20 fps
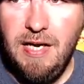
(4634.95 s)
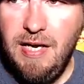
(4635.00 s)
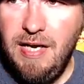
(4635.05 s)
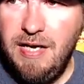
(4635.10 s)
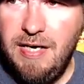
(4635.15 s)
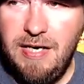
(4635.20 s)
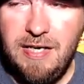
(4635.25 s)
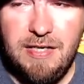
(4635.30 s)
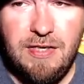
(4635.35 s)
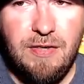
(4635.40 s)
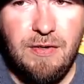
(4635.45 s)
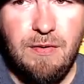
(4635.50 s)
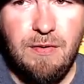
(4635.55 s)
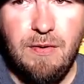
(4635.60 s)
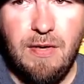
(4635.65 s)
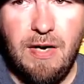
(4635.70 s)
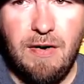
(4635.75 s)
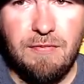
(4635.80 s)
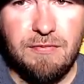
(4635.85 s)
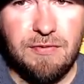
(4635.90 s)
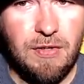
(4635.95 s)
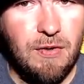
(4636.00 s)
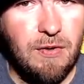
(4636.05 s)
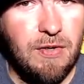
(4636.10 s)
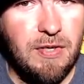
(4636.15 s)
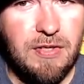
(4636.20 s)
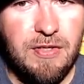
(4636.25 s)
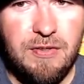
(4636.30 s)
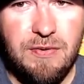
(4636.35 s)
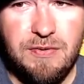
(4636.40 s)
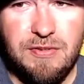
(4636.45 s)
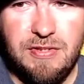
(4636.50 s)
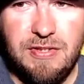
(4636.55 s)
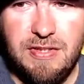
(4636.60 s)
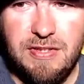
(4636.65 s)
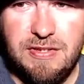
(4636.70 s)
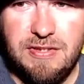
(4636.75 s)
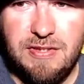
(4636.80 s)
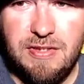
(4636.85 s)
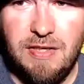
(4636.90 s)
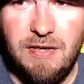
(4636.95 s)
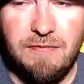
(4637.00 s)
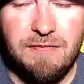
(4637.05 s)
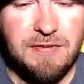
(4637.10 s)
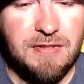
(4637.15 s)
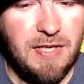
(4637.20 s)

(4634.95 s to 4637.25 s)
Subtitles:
and he knew I was already using his stuff.